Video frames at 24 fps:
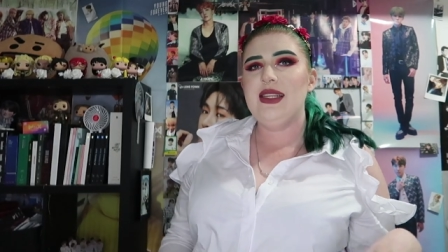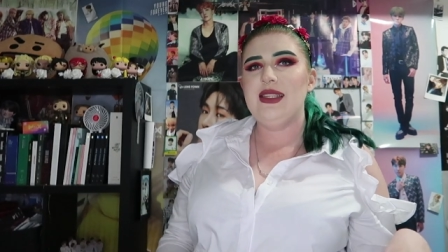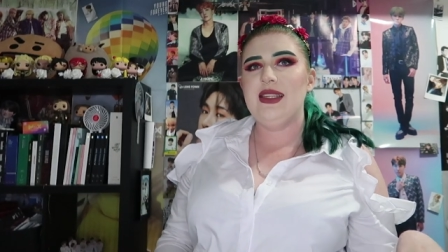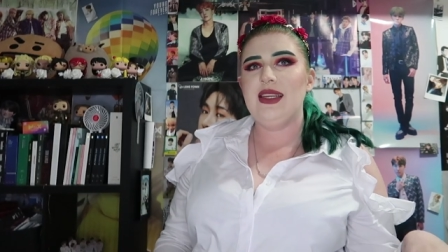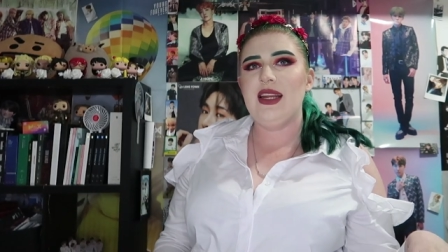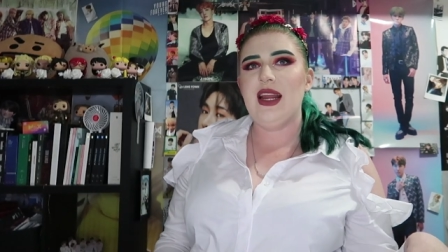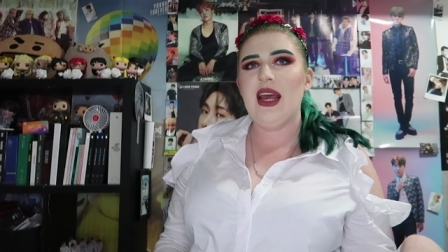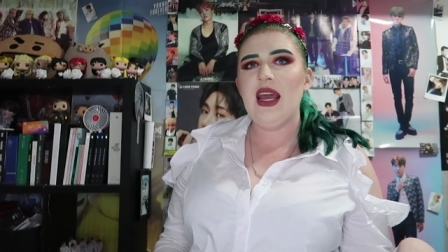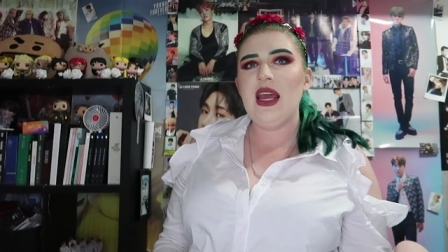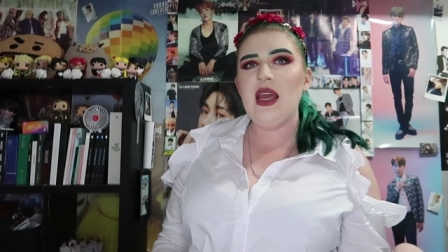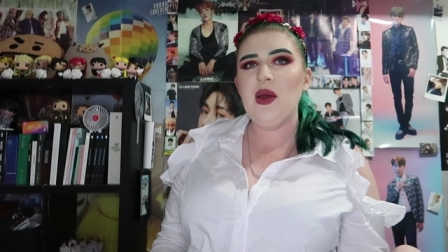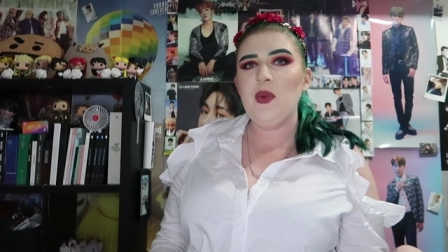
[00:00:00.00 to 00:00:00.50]

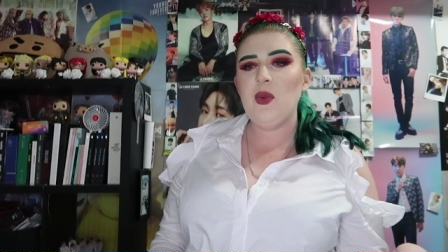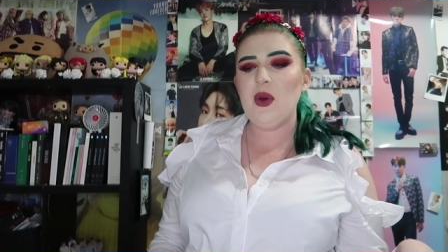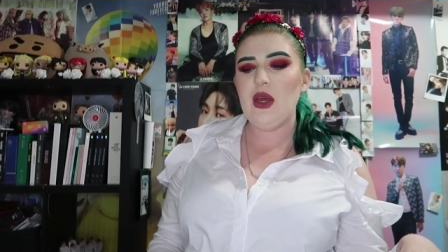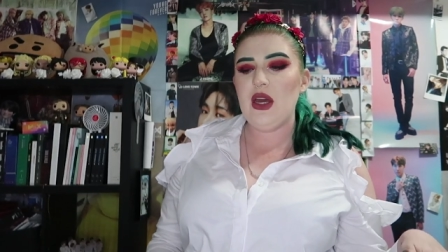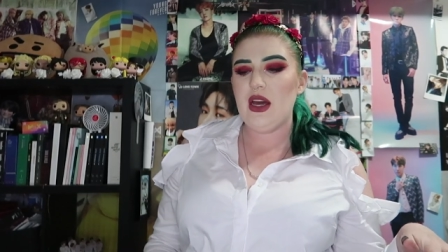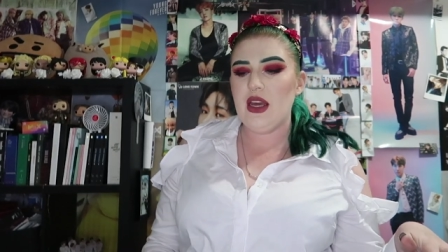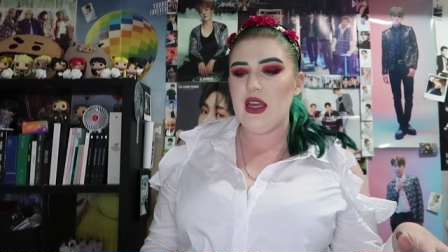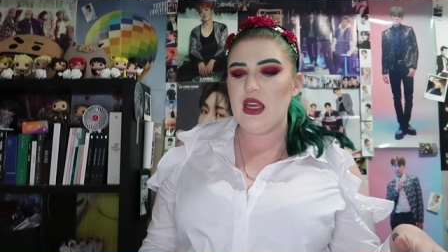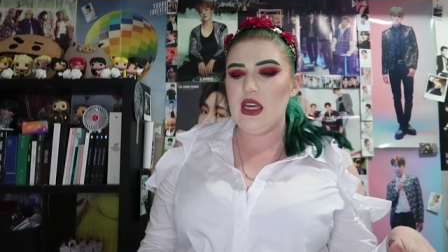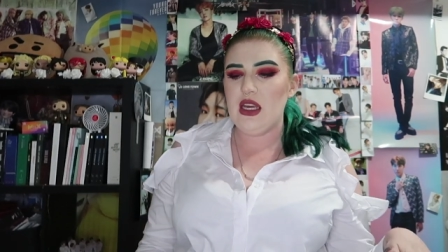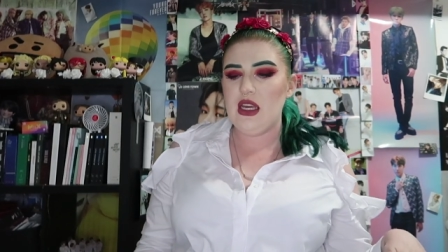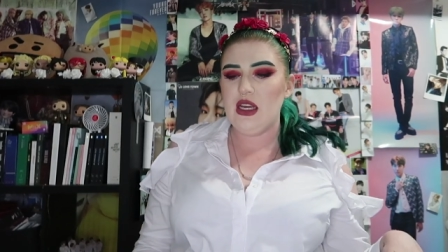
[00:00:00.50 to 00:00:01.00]
Today we
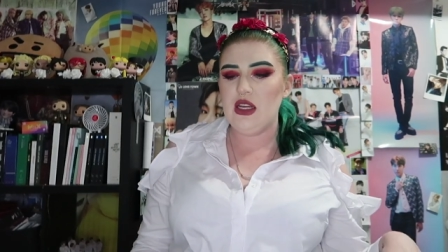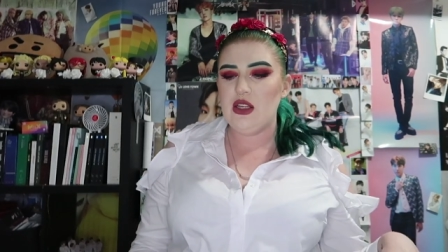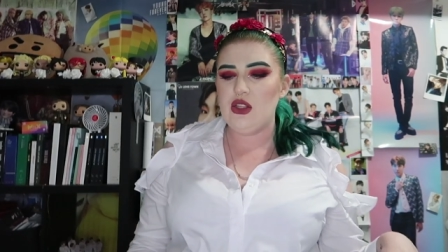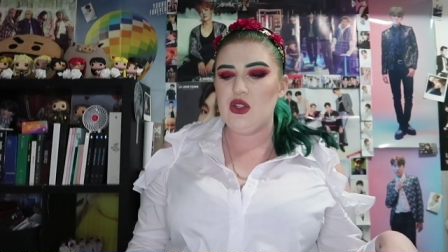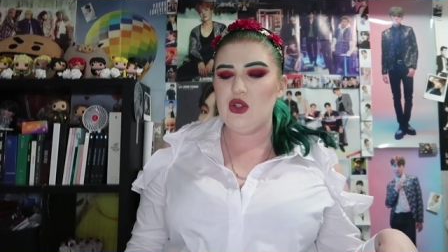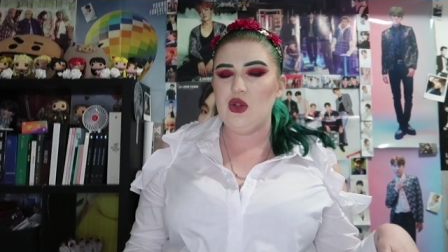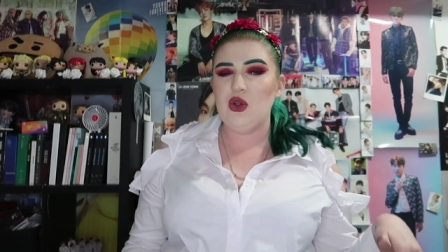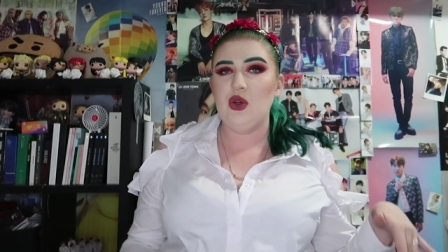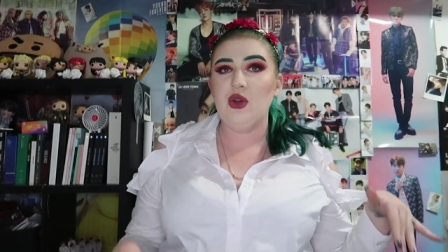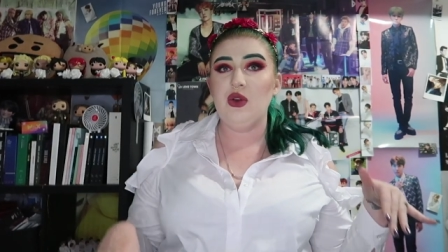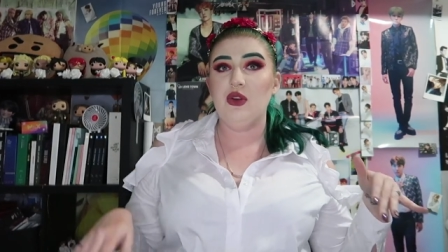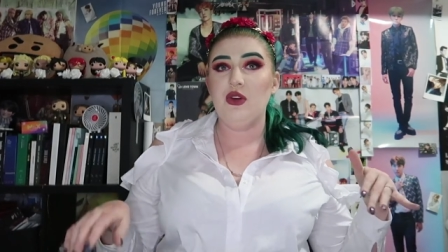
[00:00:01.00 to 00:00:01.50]
are here
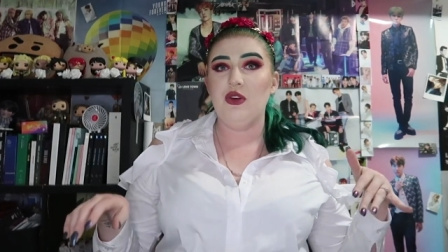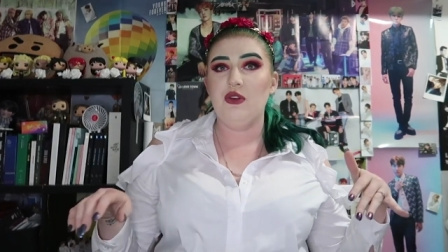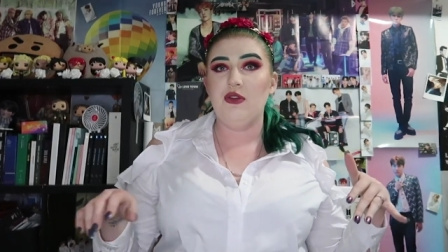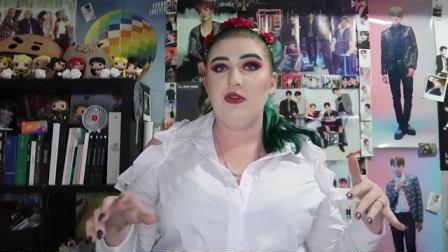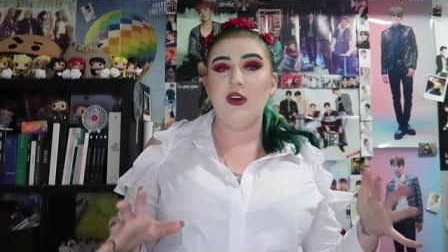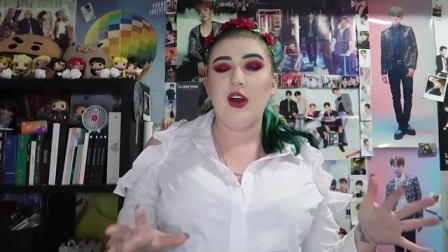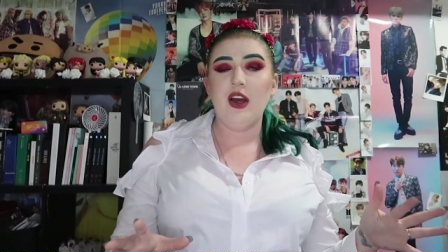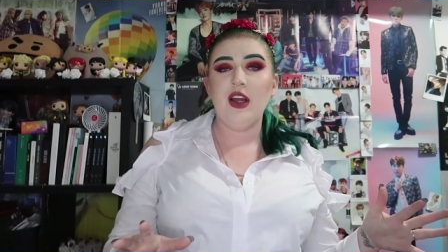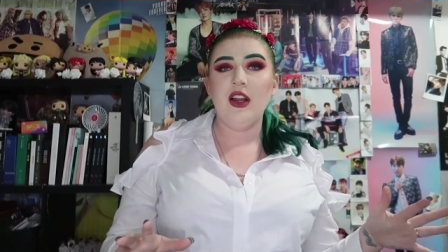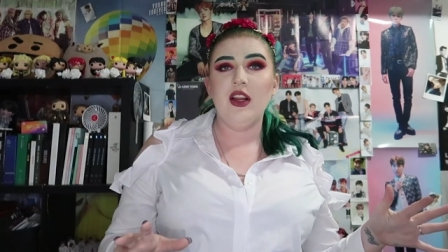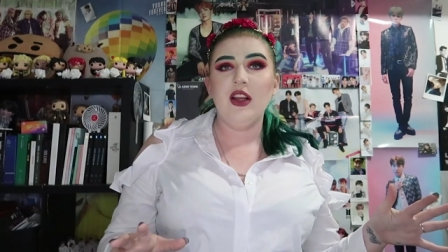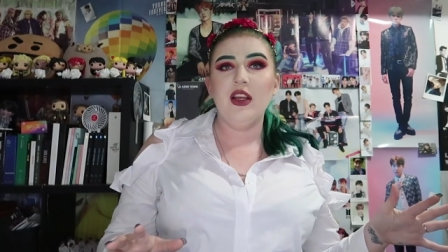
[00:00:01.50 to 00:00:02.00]
to
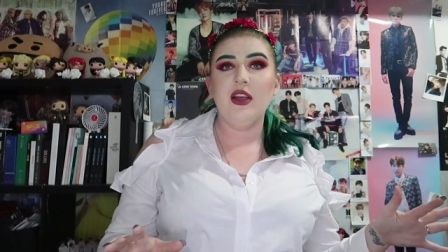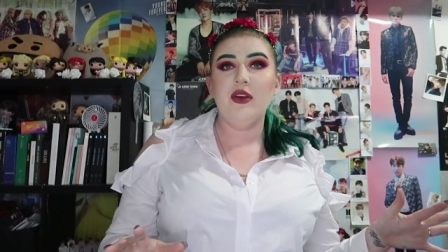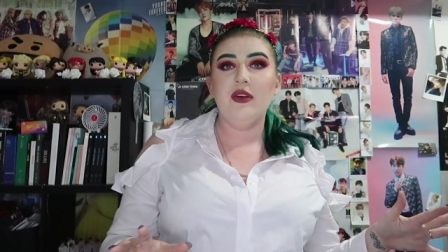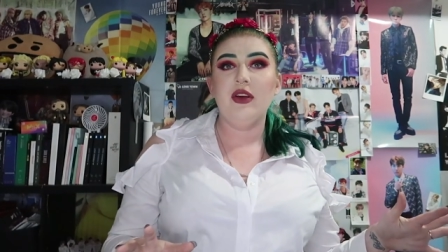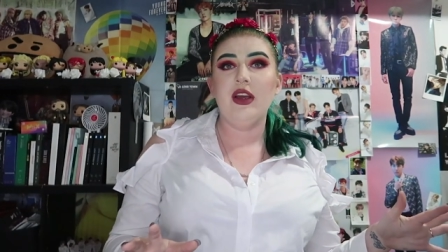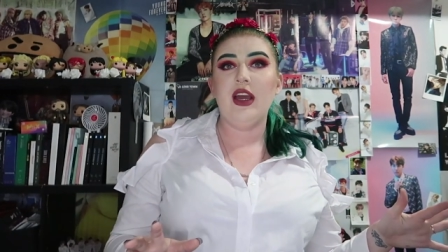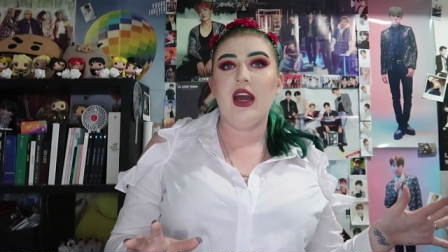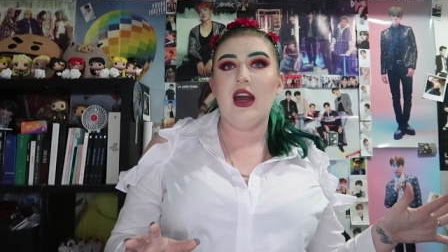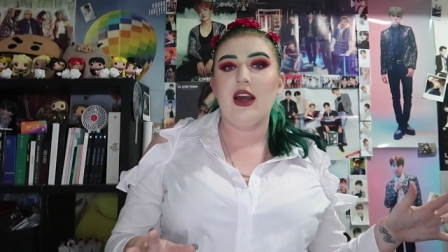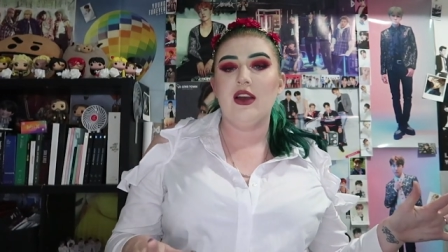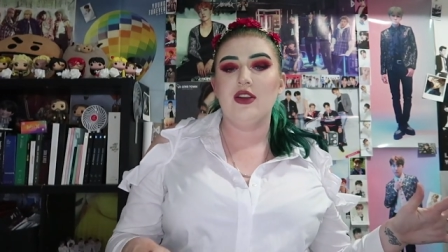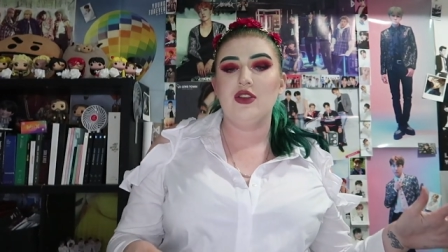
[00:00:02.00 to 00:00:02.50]
finally
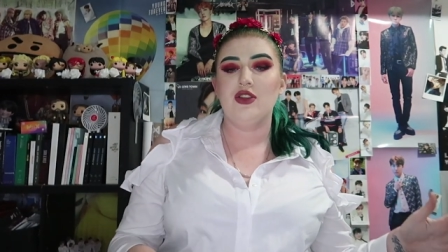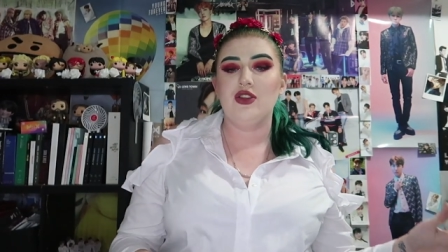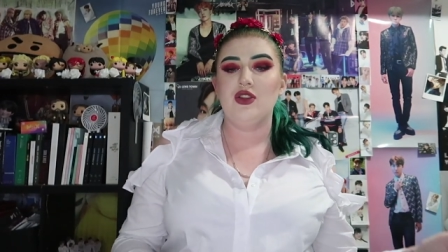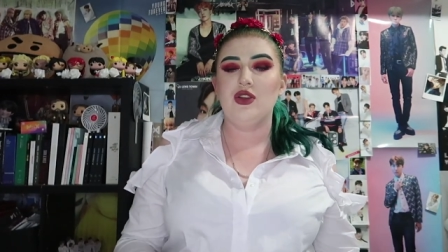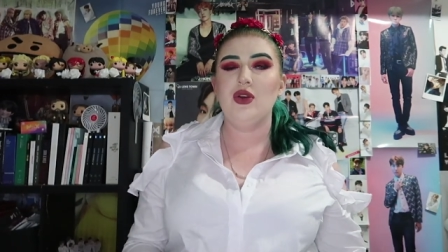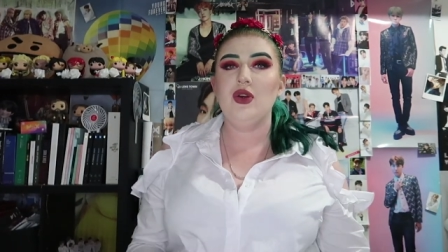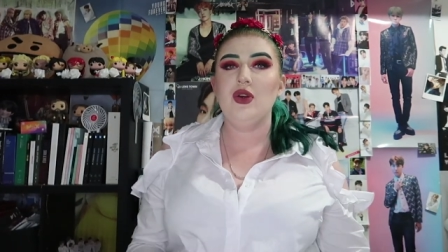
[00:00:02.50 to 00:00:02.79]
react